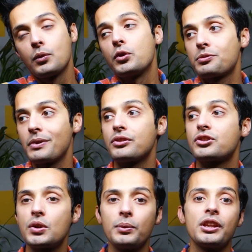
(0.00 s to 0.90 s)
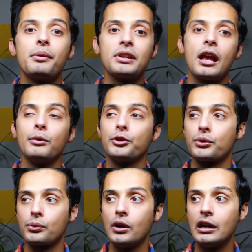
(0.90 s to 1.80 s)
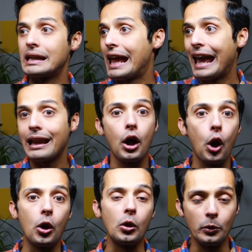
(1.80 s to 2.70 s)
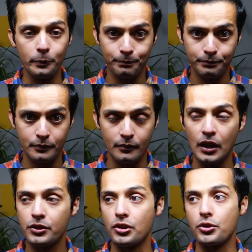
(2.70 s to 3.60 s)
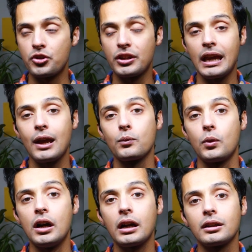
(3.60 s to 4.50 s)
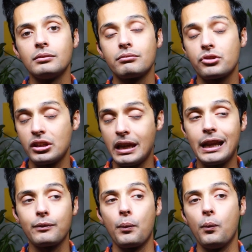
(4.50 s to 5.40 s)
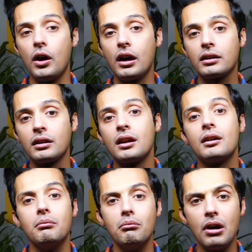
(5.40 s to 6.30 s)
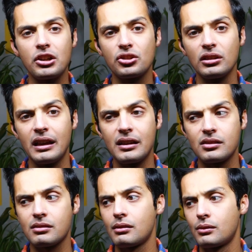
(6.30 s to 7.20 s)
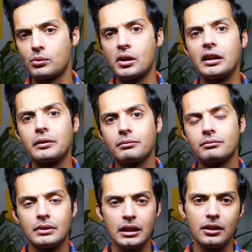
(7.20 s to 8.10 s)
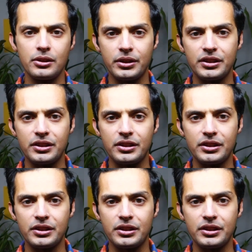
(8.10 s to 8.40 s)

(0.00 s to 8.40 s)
Which means she will not be able to run at all. So she can't walk, she can't even walk, much less run. Another